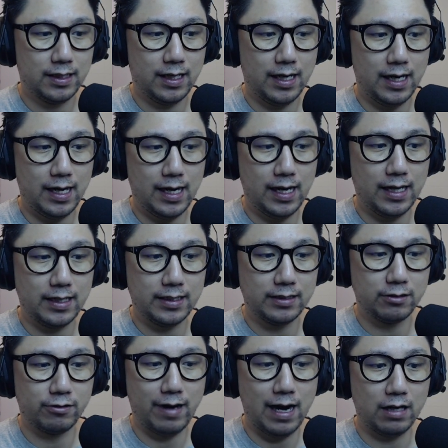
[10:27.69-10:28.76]
and
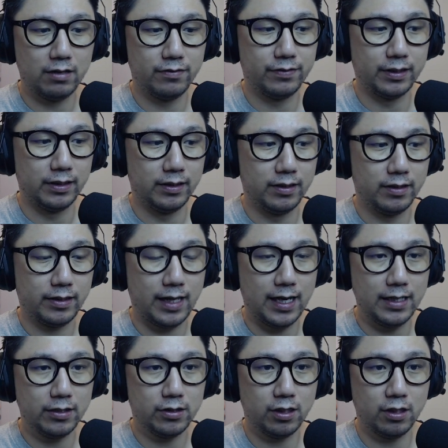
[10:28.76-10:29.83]
you're out of it. Okay,
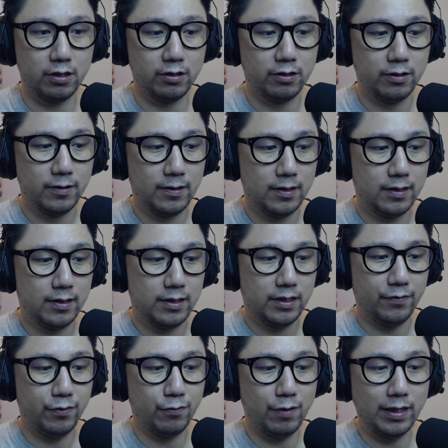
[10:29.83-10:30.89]
so
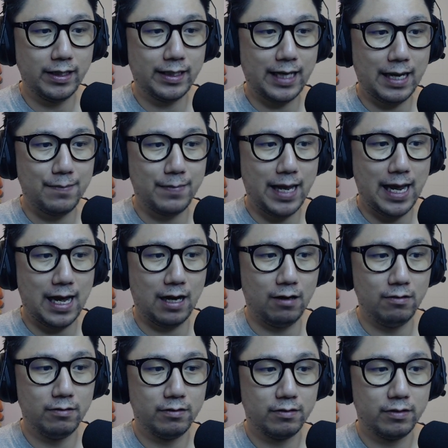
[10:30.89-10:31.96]
if you run the game
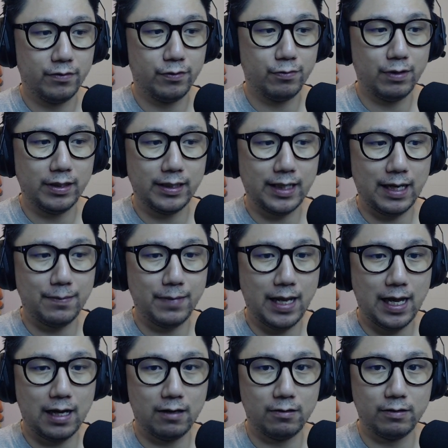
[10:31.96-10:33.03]
now, if you run the game
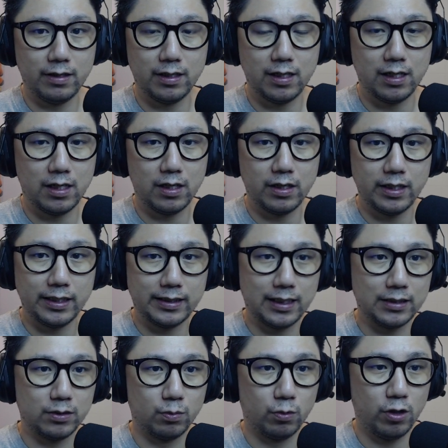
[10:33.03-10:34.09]
now, uh, it
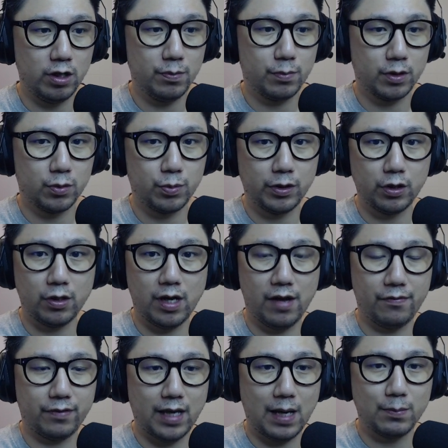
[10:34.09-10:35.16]
doesn't work because we don't
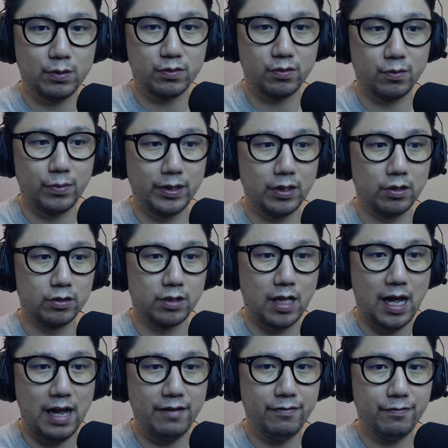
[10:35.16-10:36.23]
have games for Windows
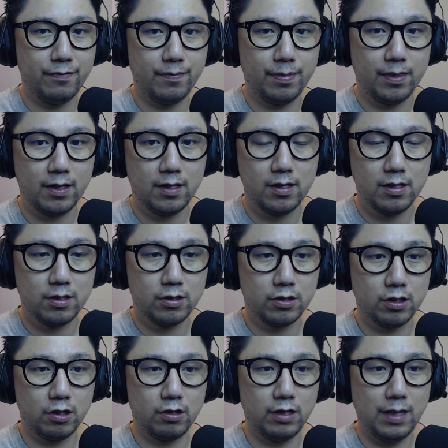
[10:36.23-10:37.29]
Live.
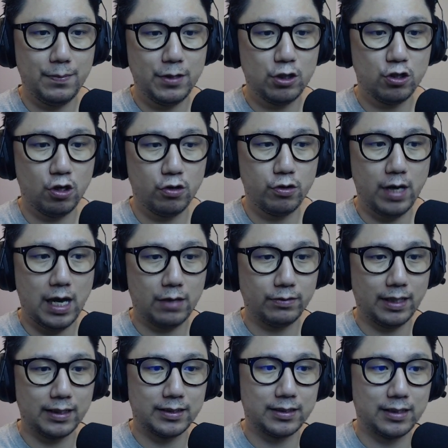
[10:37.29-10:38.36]
So let me show you how
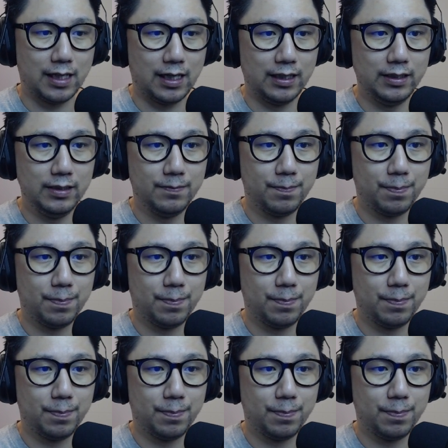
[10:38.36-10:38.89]
that's done.